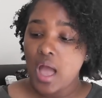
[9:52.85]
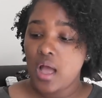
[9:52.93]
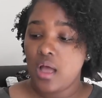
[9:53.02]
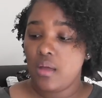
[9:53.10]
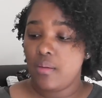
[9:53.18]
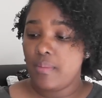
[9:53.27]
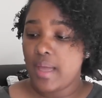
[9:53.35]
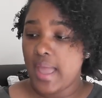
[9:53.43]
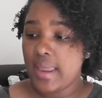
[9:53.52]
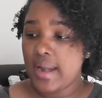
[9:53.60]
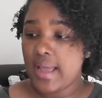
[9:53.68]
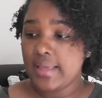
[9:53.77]
Um,
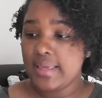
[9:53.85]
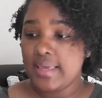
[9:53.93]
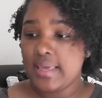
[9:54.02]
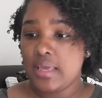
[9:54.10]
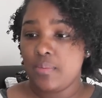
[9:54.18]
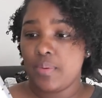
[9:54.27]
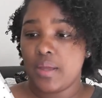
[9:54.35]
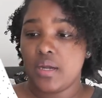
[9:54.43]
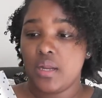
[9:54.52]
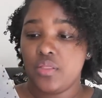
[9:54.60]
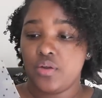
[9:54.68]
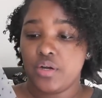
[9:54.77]
and I keep
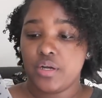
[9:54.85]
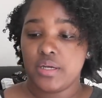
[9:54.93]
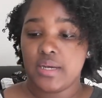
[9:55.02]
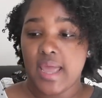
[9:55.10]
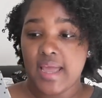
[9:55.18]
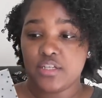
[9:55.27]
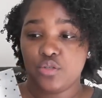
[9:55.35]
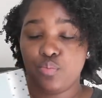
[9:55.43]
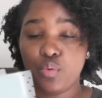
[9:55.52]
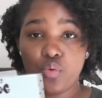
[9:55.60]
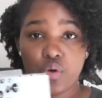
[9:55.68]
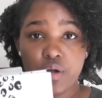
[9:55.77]
another
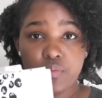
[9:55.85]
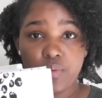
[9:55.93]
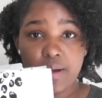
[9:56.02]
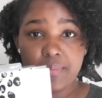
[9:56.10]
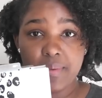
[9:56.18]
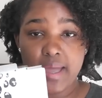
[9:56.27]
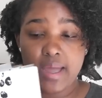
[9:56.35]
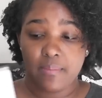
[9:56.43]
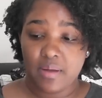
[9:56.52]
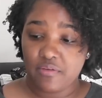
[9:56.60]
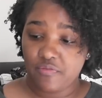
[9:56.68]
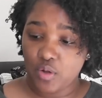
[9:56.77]
dashboard right behind
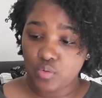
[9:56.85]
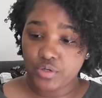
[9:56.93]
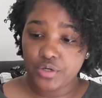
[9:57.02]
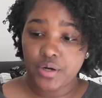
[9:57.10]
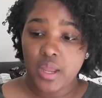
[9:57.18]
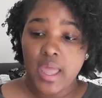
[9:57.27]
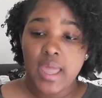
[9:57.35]
my folder.